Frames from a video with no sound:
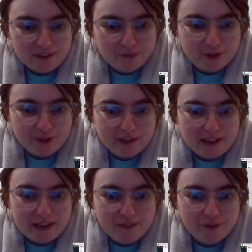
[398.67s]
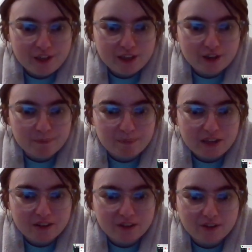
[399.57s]
The feeling Envy is
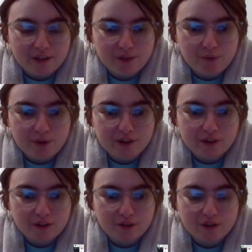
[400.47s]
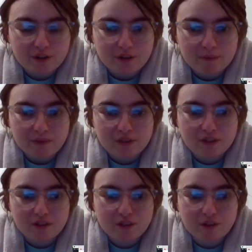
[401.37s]
basically one of those
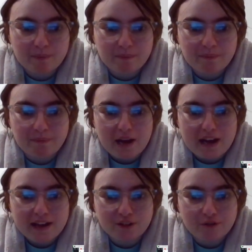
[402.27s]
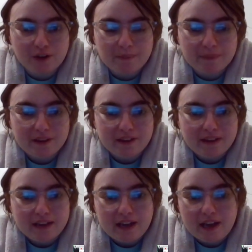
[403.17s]
spies from...
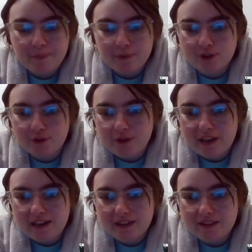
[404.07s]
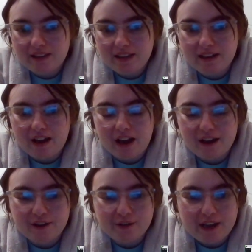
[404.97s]
Episode 18,
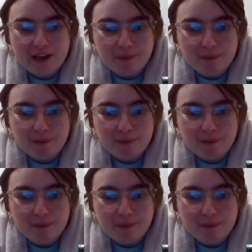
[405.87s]
Iron Eight.